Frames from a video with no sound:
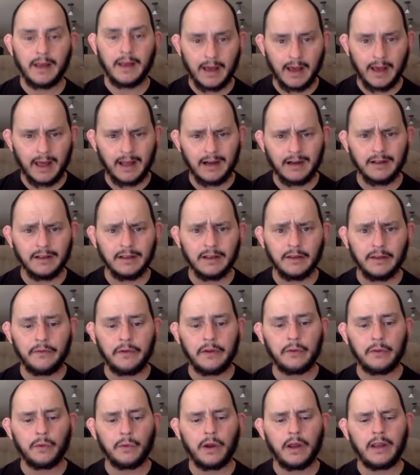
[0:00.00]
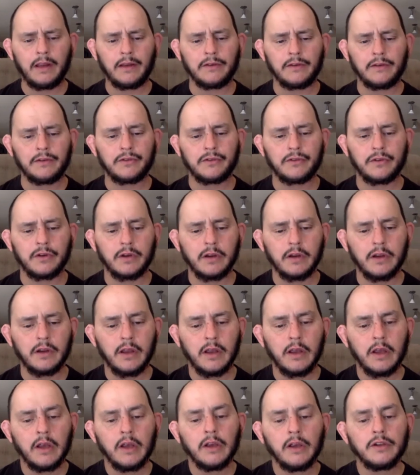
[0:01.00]
at a living wage
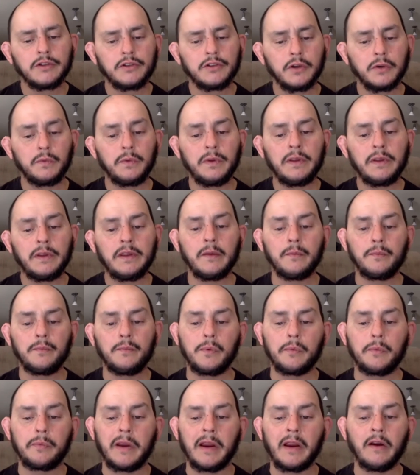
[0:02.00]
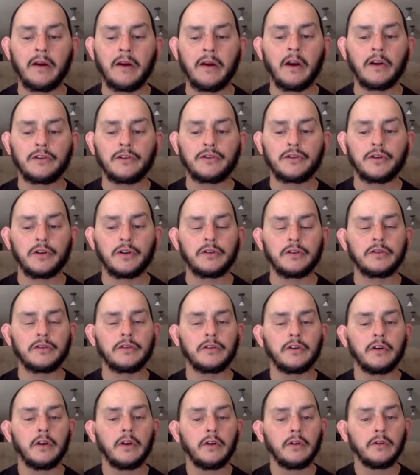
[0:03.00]
so we can prepare our
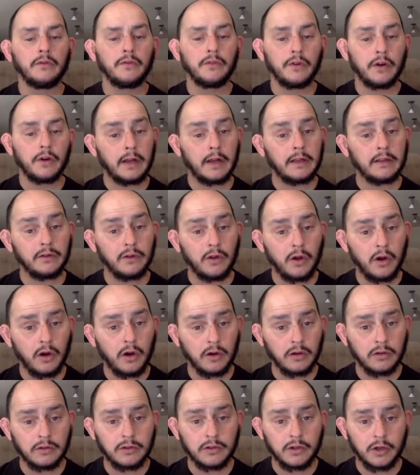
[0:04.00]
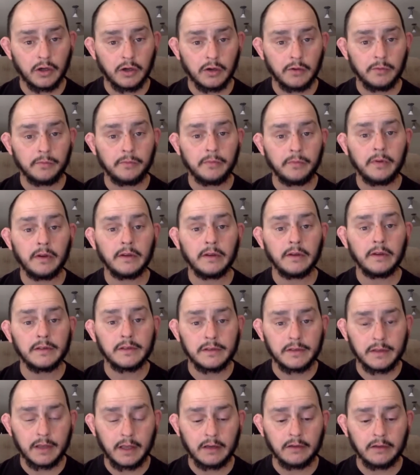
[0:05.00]
church for a long-term
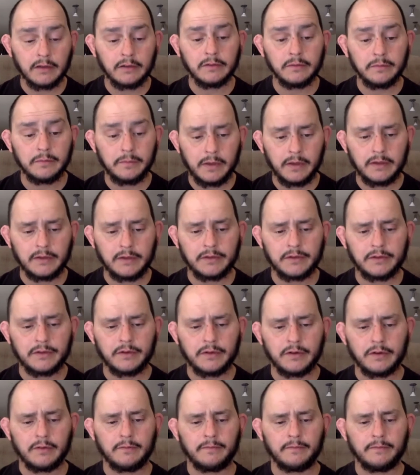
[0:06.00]
settled minister.